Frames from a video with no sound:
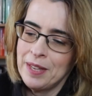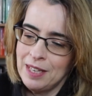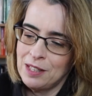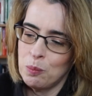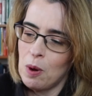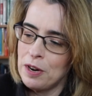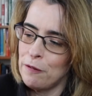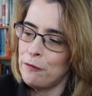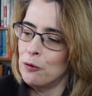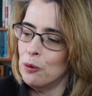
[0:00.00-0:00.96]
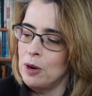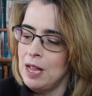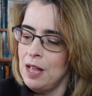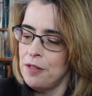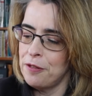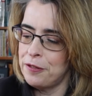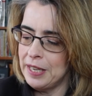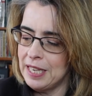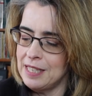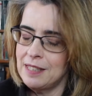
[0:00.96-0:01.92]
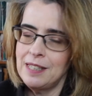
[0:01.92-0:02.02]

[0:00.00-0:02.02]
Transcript: It's wonderful. The thing is,